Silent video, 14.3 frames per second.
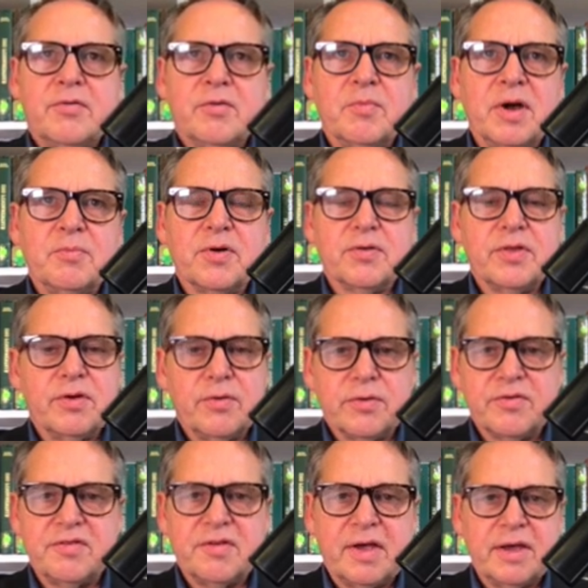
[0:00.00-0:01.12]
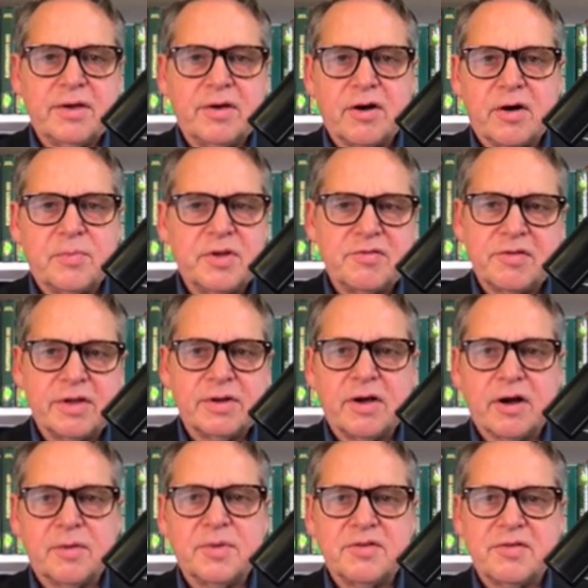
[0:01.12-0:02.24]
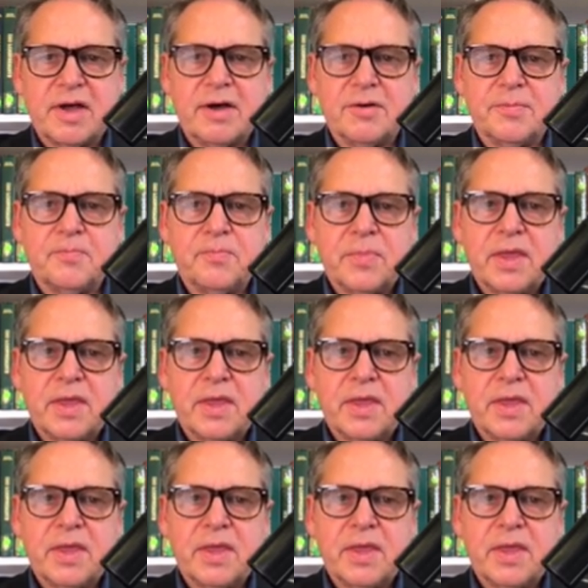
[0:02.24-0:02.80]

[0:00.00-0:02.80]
Remember the old saying, garbage in, garbage out?